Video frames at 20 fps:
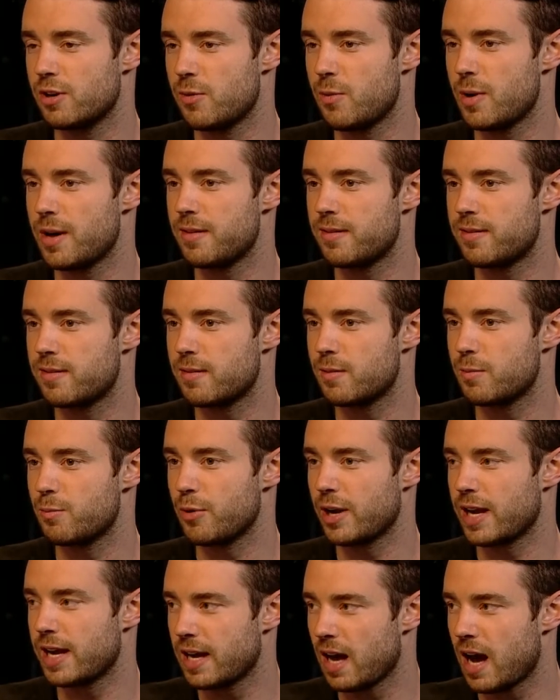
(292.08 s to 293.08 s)
with
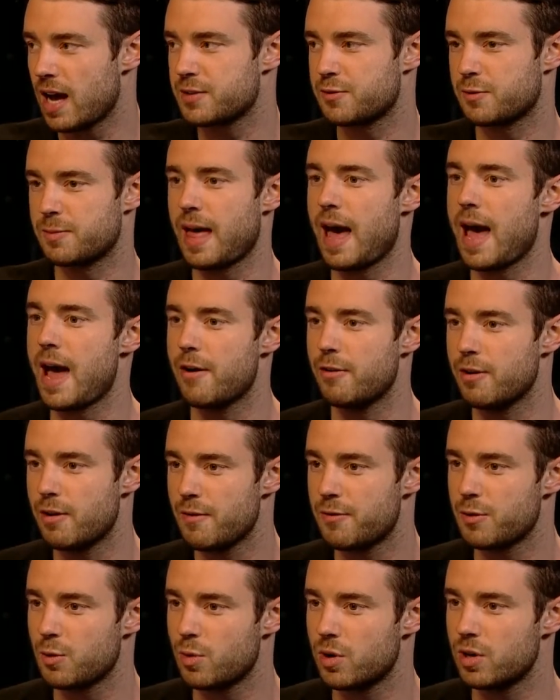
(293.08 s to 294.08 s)
bringing guys from that area
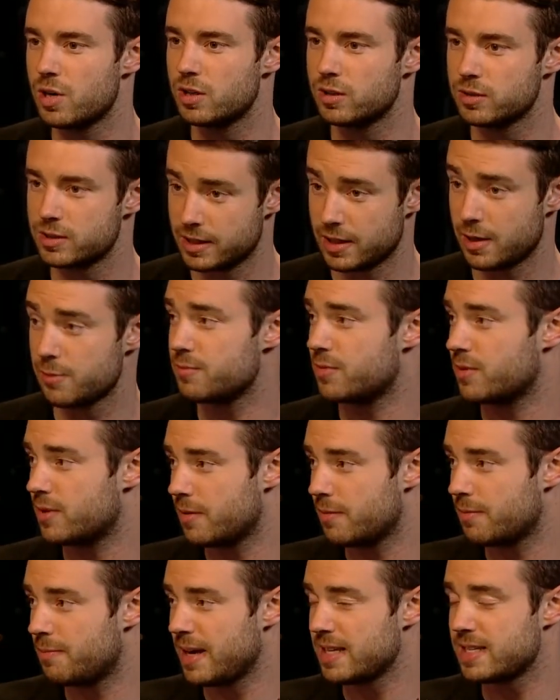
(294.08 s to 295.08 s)
of the world,
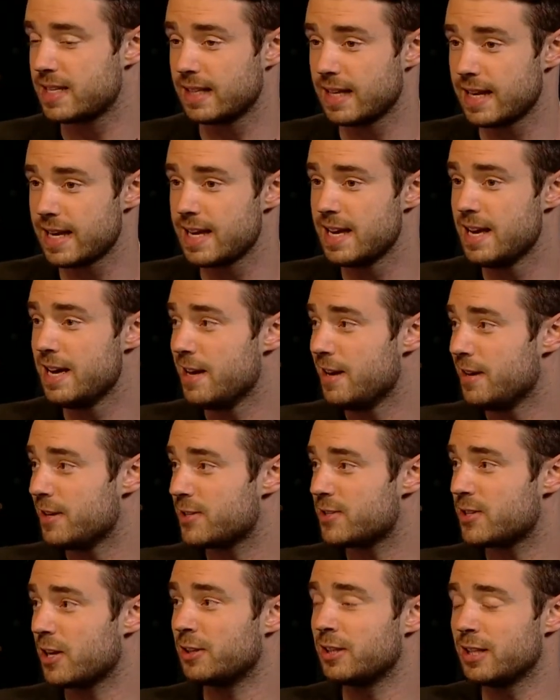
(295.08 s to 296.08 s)
basically
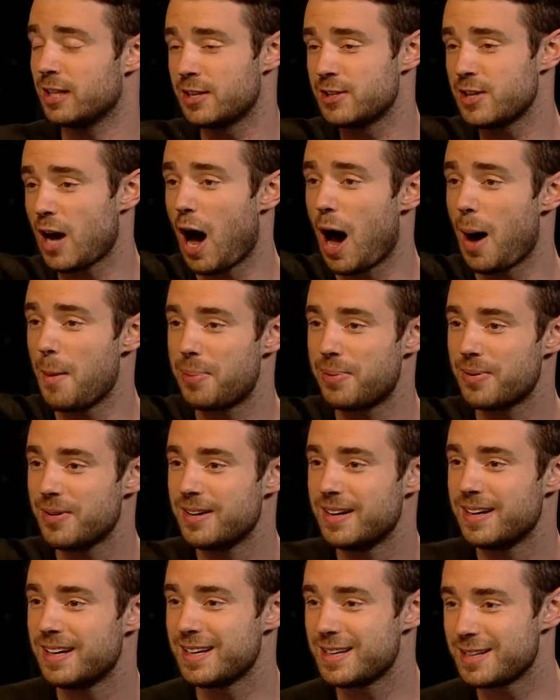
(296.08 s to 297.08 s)
Sunderland up
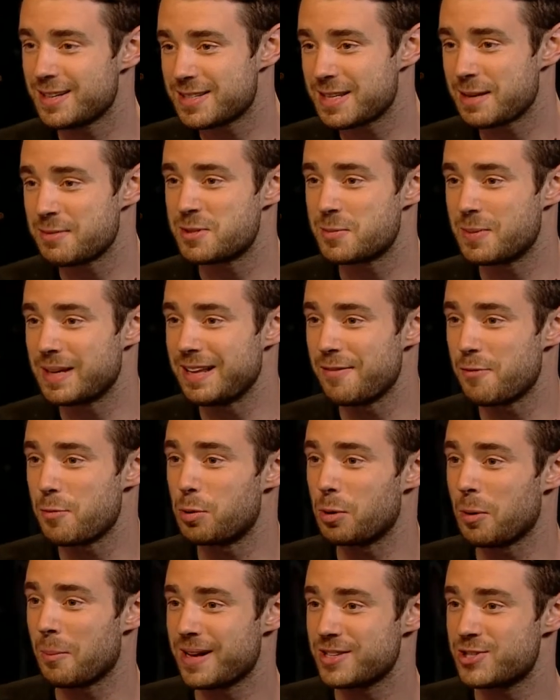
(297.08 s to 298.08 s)
it seems to be
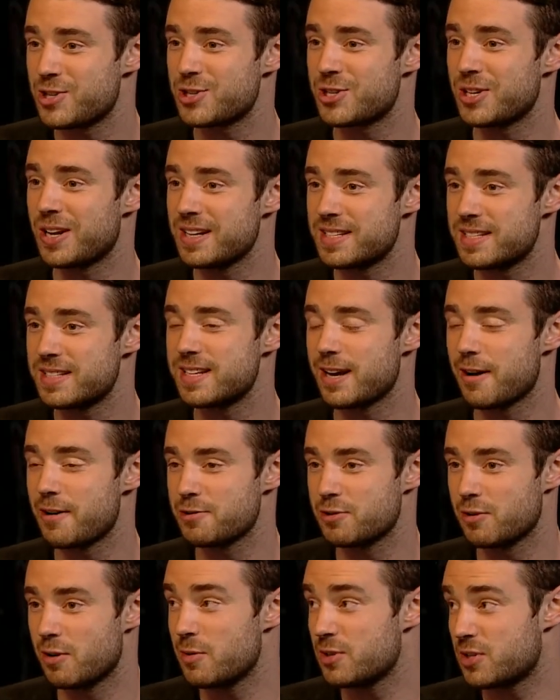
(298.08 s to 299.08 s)
Liverpool and Manchester United
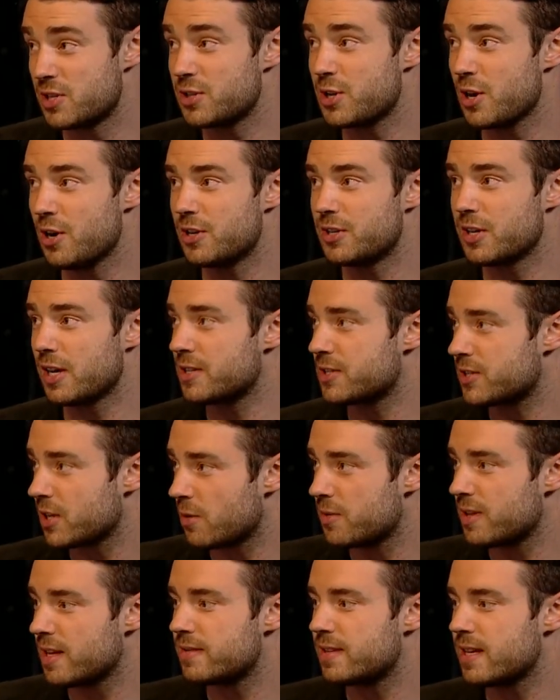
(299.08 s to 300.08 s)
territory, which is good. And
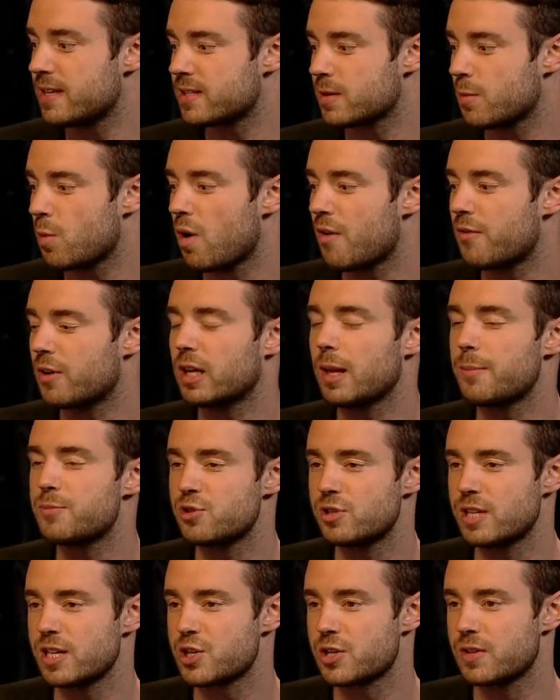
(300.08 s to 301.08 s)
so there's somewhat of a club
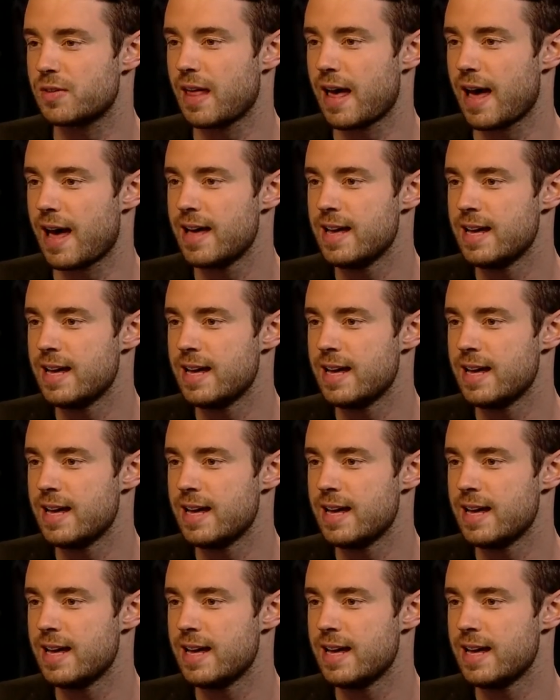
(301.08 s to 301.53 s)
tradition there.